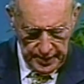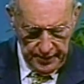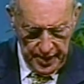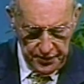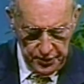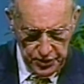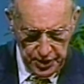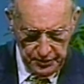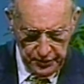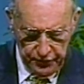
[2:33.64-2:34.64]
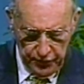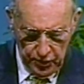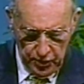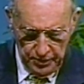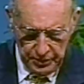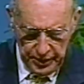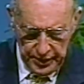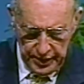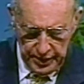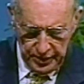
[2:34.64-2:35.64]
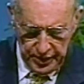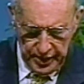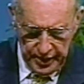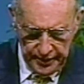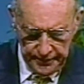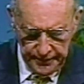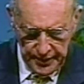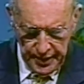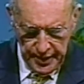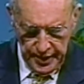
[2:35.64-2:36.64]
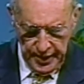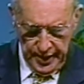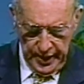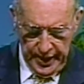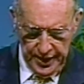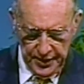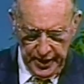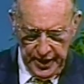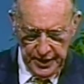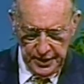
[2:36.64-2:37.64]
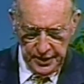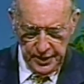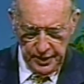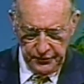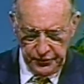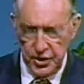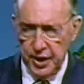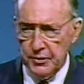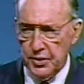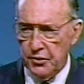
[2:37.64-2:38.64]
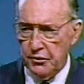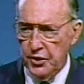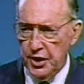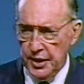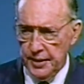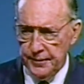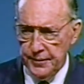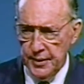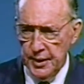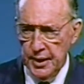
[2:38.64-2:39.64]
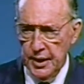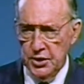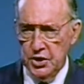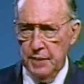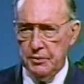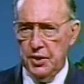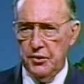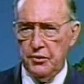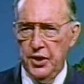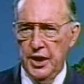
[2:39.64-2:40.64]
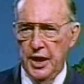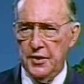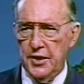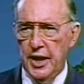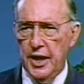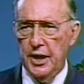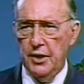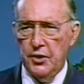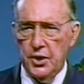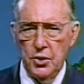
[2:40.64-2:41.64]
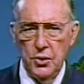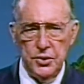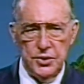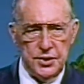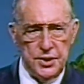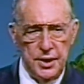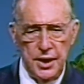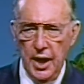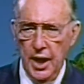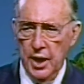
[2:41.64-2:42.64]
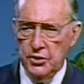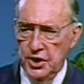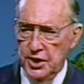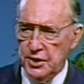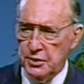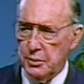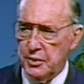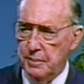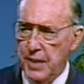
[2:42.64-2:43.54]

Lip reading: Matthew chapter 4, but we need to begin at the end of chapter 3. Chapter 3 at the end records how Jesus was